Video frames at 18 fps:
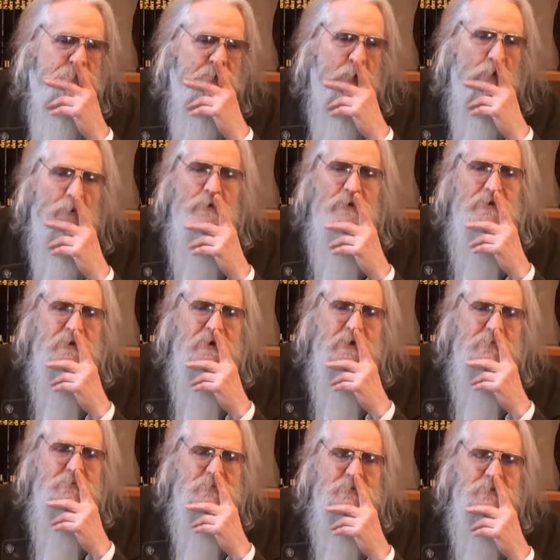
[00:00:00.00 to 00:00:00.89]
how I
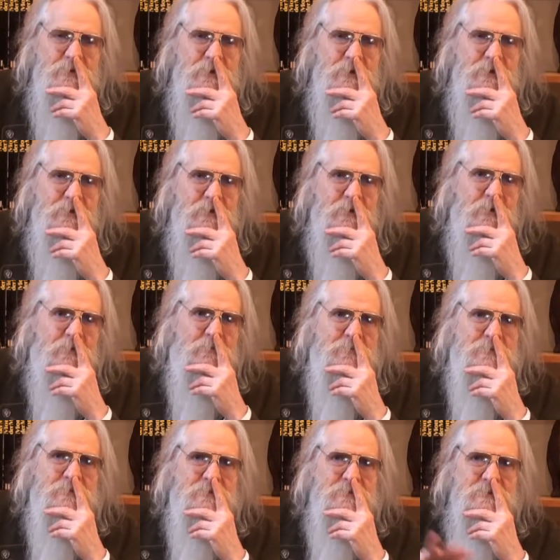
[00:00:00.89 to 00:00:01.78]
came to
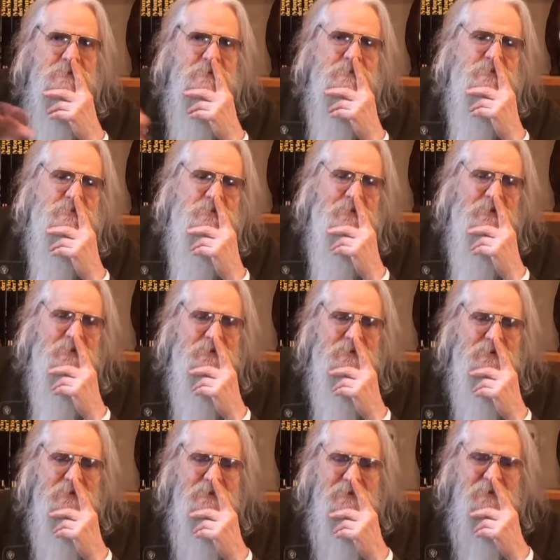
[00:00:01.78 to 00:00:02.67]
this
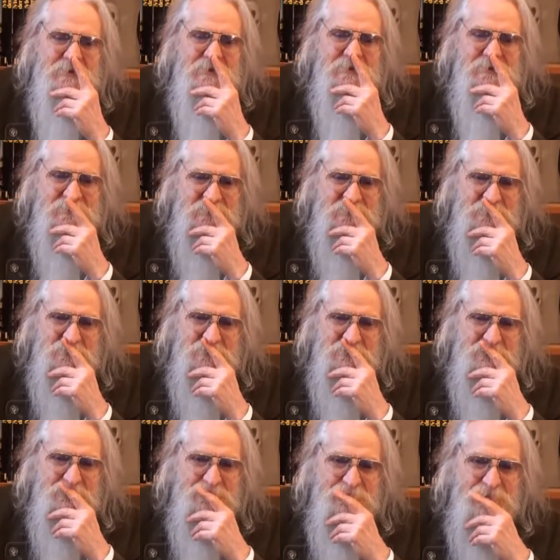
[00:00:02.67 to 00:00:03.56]
circle,
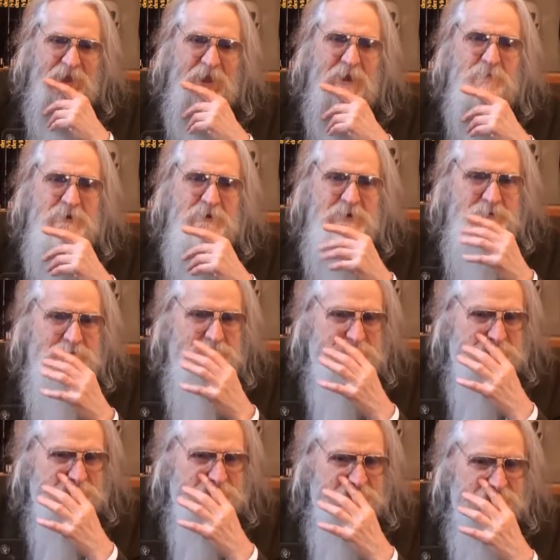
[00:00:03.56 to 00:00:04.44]
I mean,
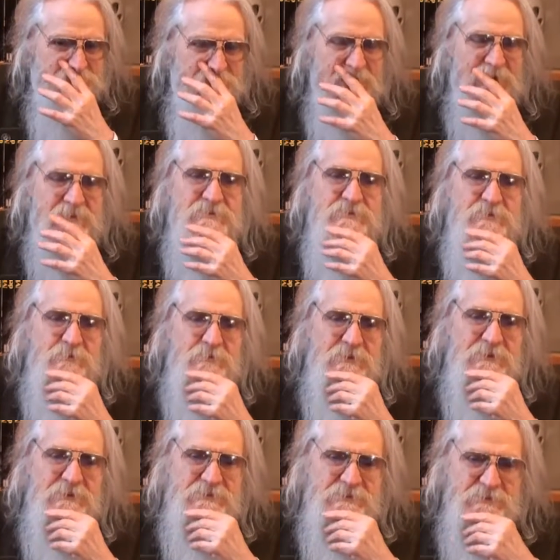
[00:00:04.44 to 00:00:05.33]
it's so
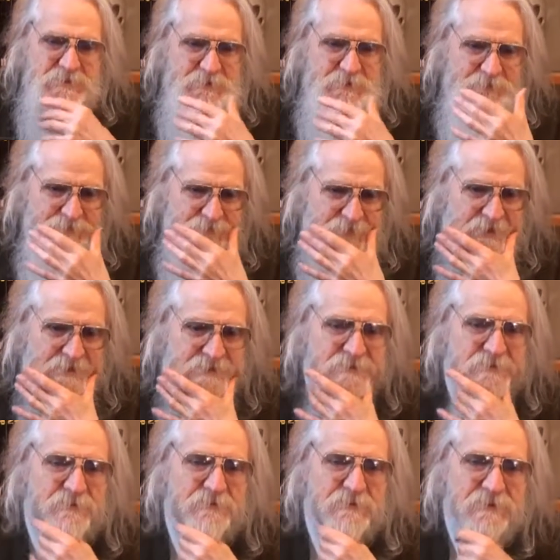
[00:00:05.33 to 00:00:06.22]
easy
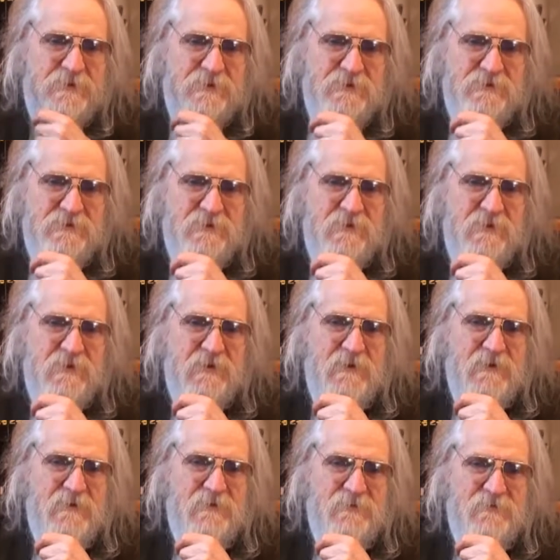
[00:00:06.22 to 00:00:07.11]

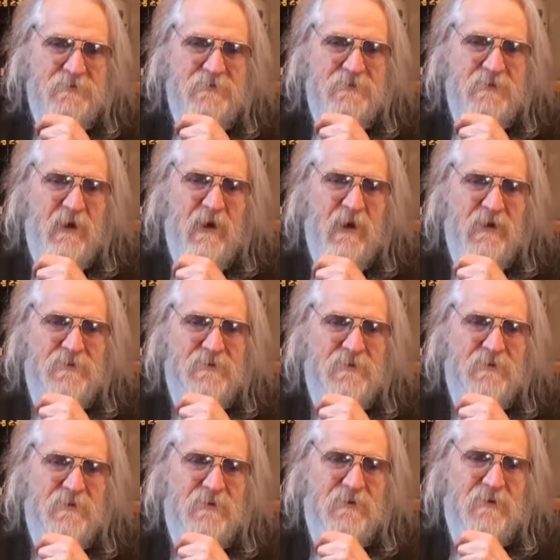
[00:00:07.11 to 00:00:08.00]
to start
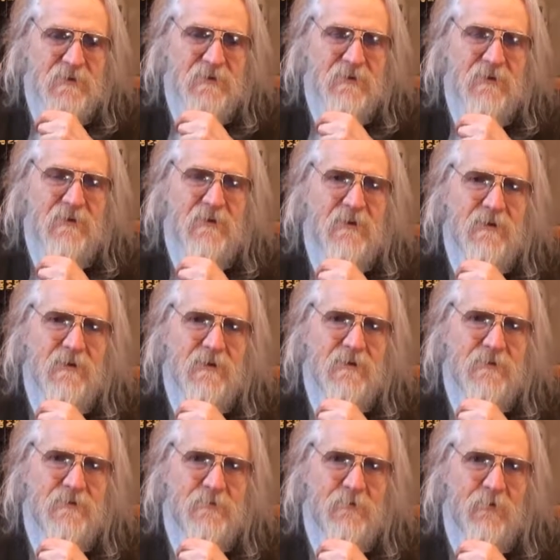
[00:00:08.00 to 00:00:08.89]

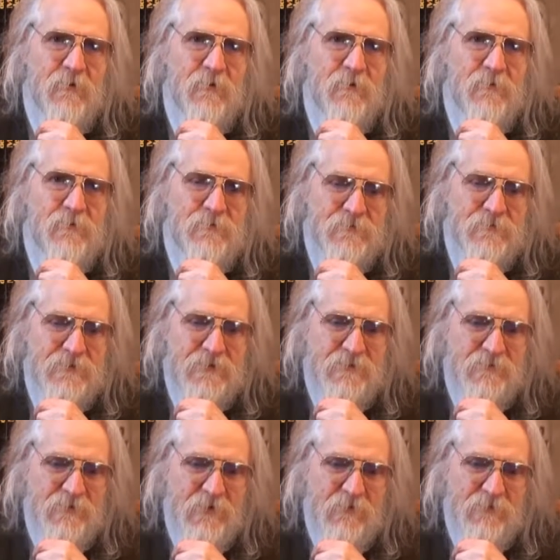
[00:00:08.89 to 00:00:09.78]
your own
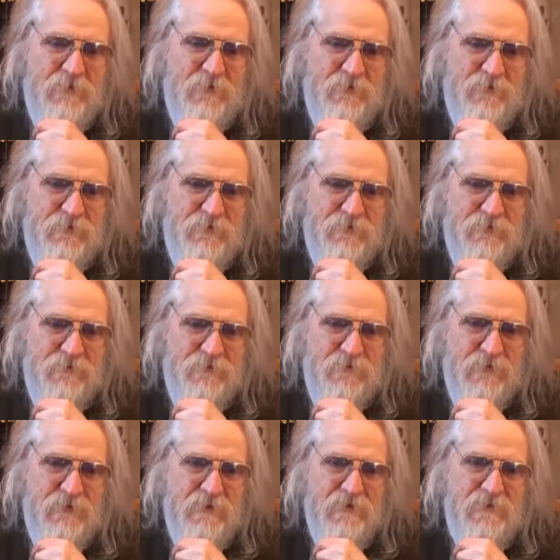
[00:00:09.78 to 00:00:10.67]
green revolution.
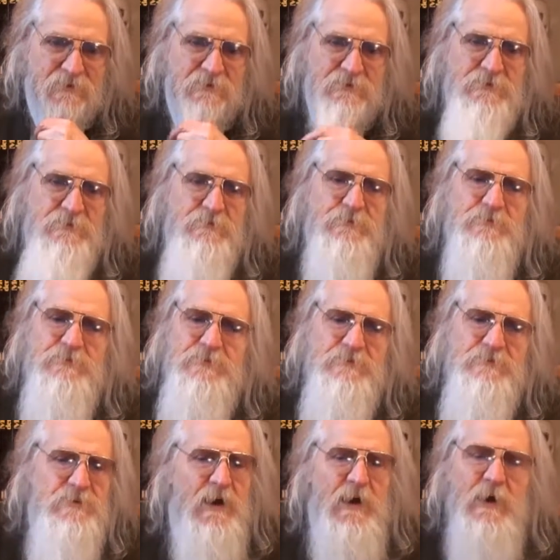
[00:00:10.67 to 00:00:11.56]
The
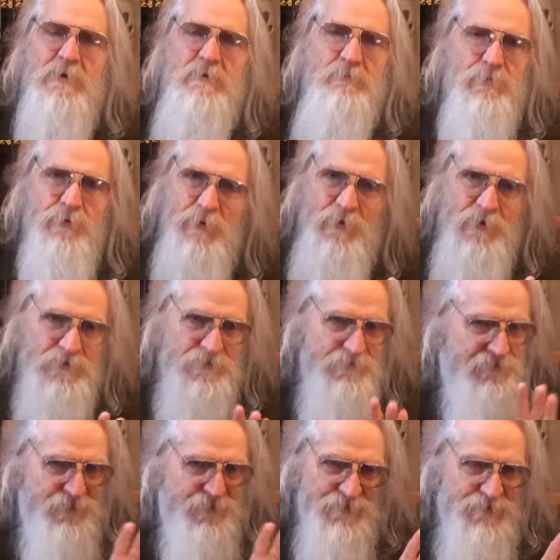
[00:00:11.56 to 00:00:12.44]
juices are
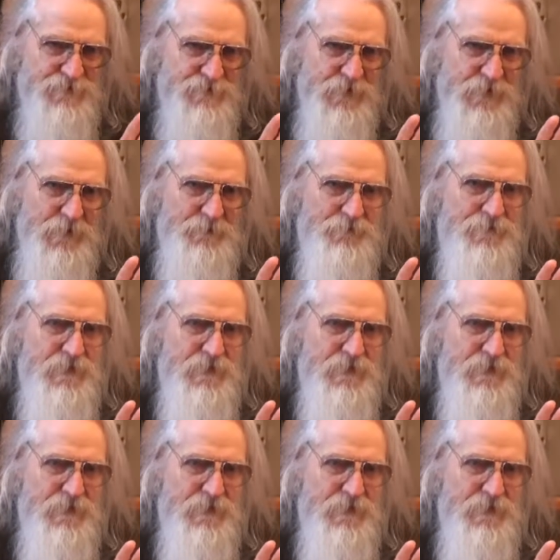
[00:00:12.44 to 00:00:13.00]
important for sure,